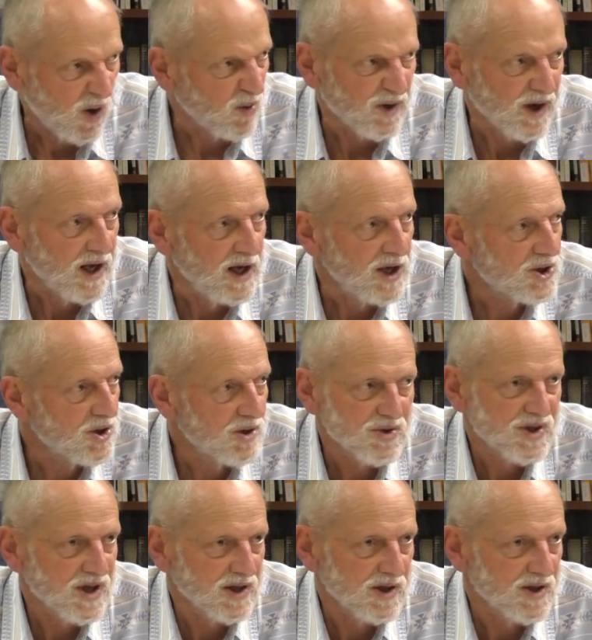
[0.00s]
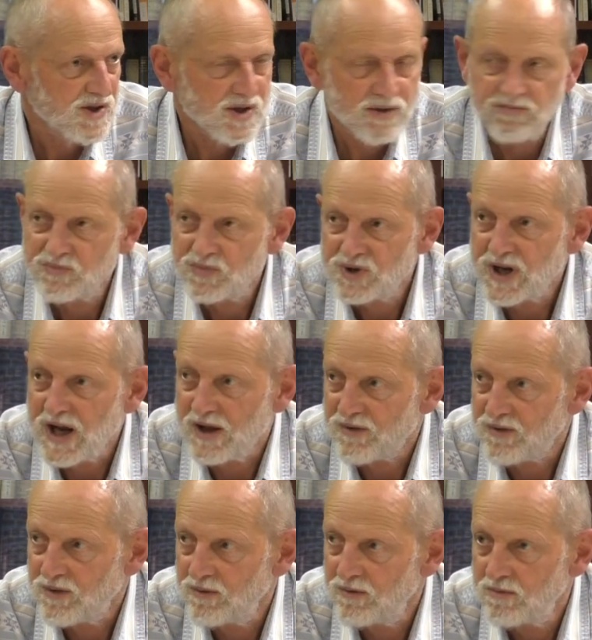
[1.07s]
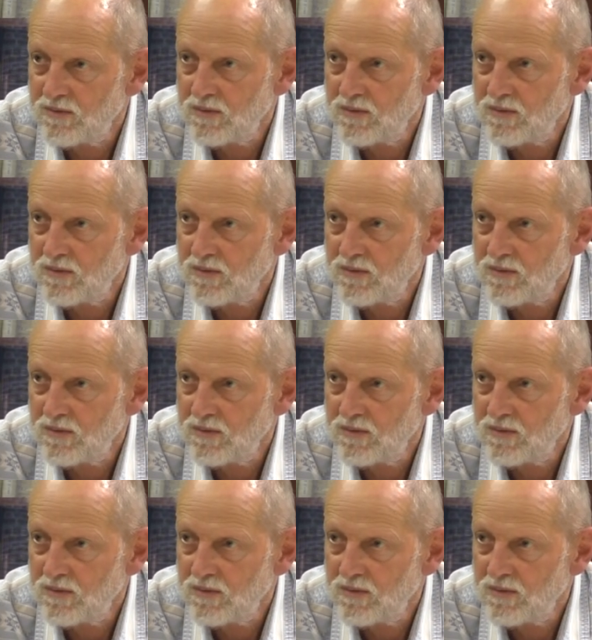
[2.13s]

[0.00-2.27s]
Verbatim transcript: old age, sickness, death.